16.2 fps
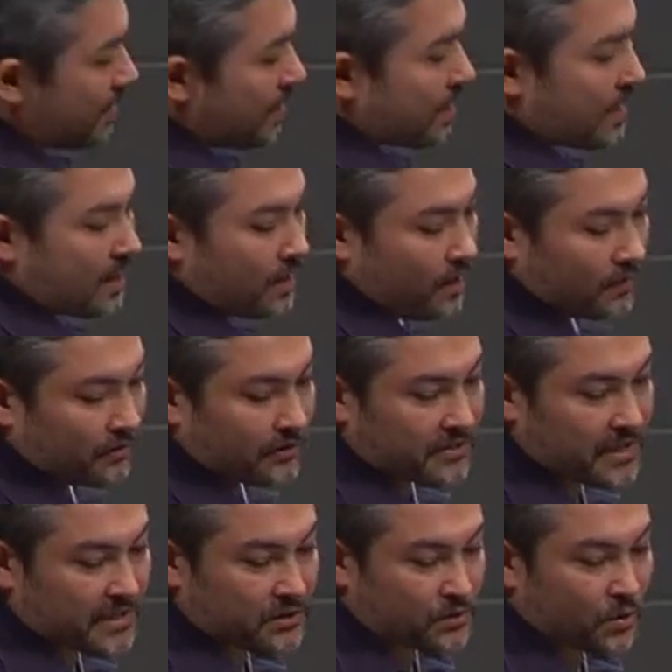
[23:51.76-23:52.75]
On the
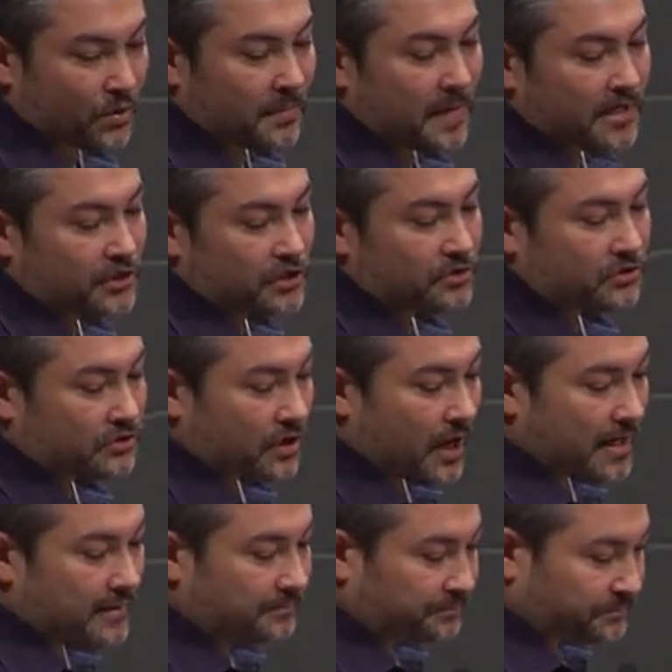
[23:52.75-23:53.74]
test automation
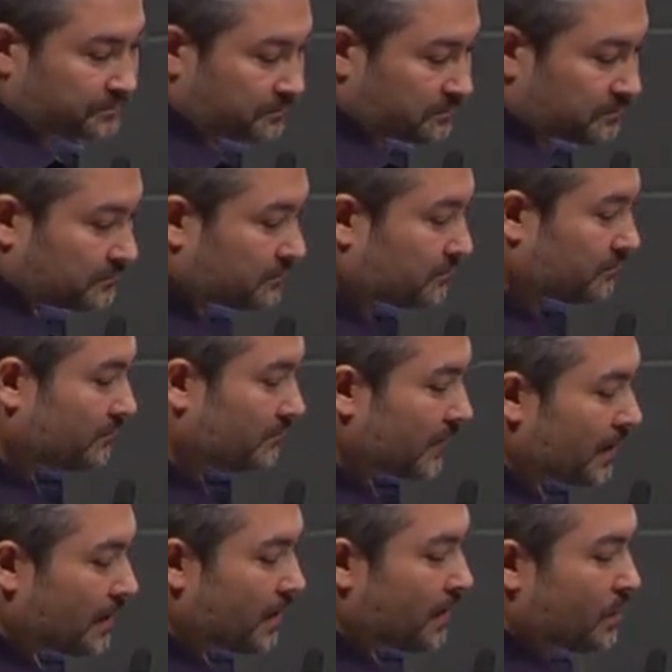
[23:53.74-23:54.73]
side,
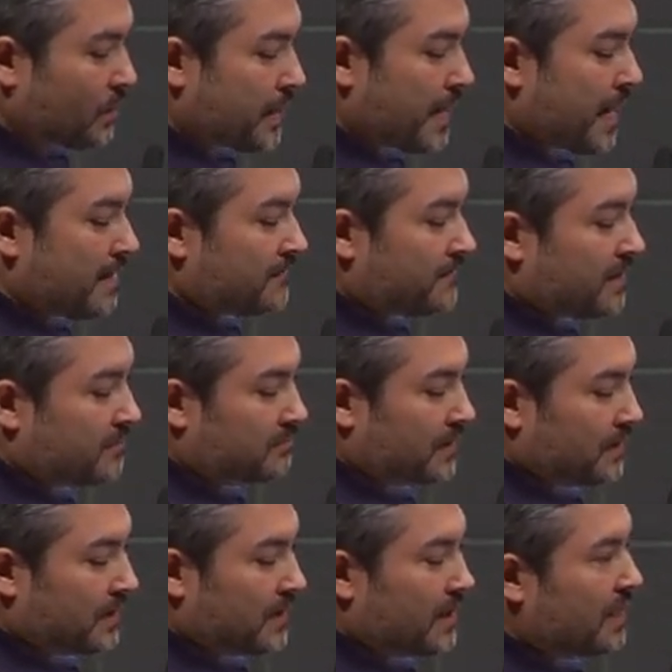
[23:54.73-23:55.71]
we have
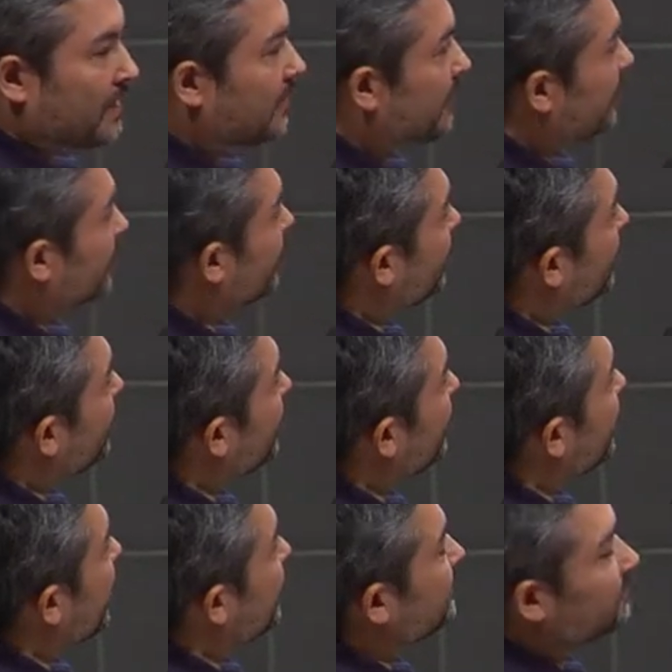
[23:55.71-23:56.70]
all of
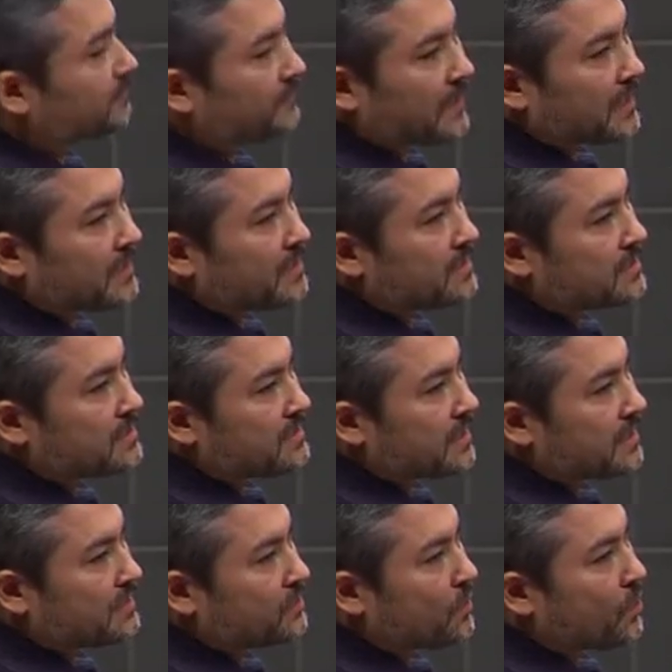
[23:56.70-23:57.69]
that
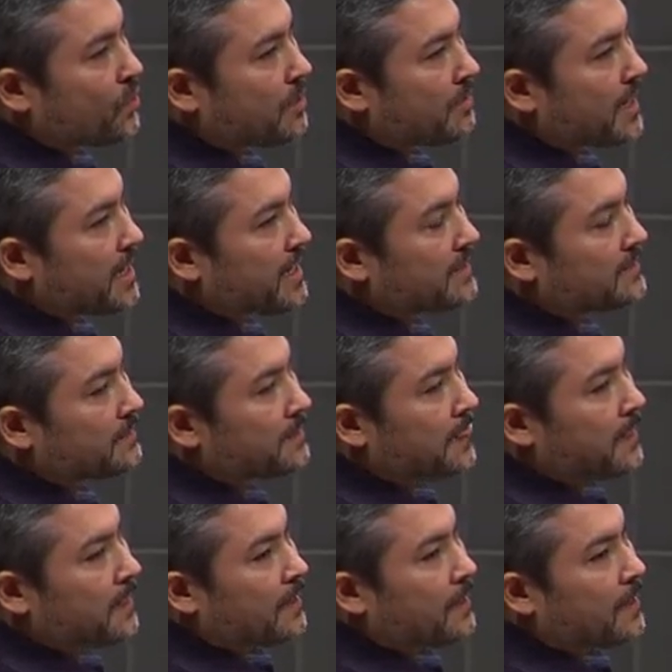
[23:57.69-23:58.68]
is automated.
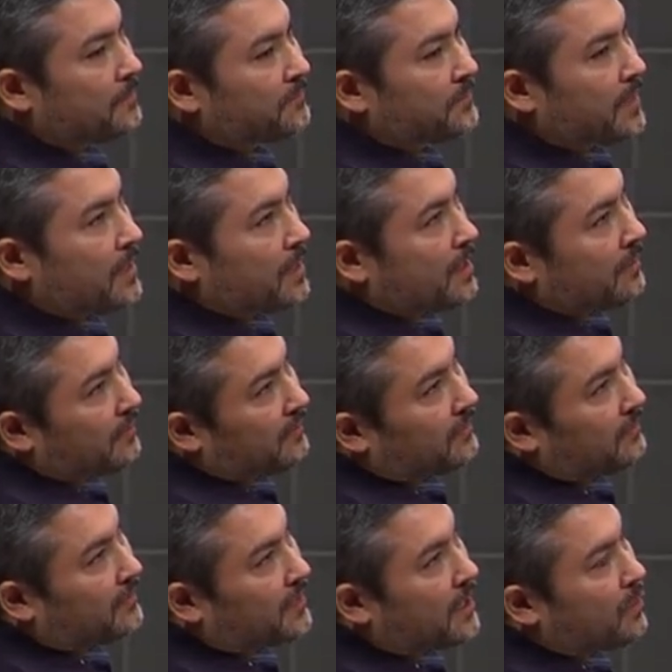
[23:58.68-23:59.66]

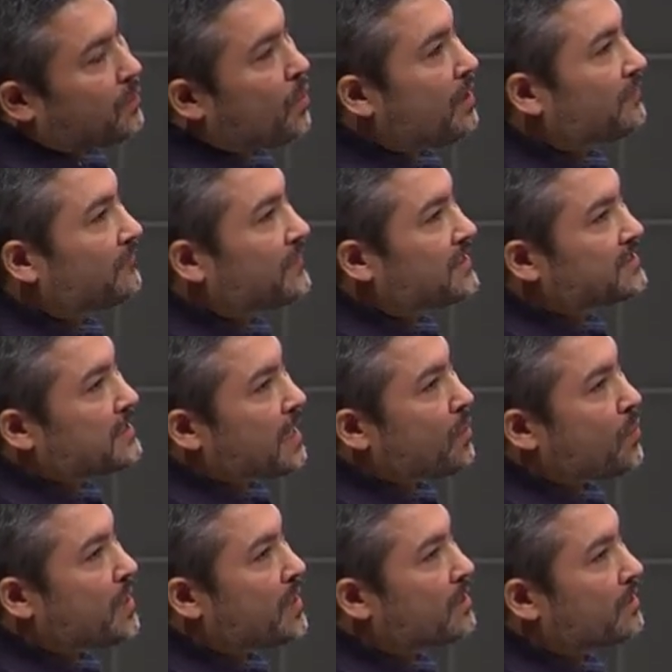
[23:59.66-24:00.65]
One of the things that
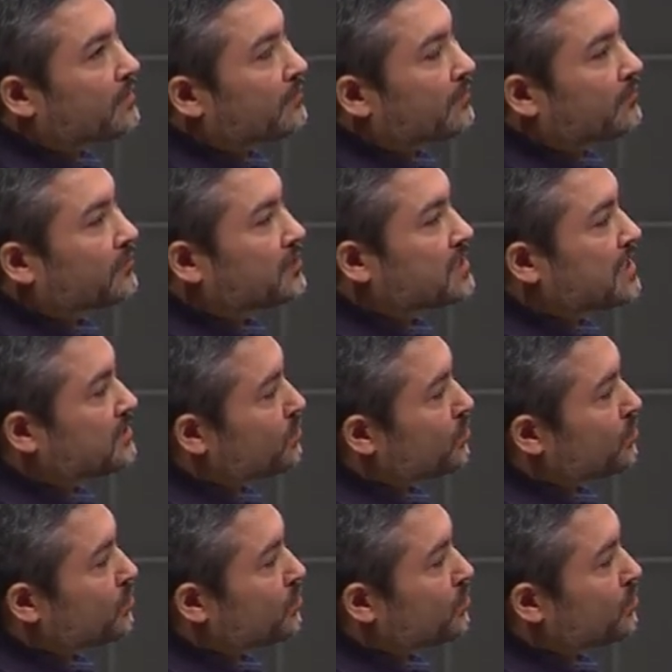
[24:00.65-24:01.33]
we learned on the test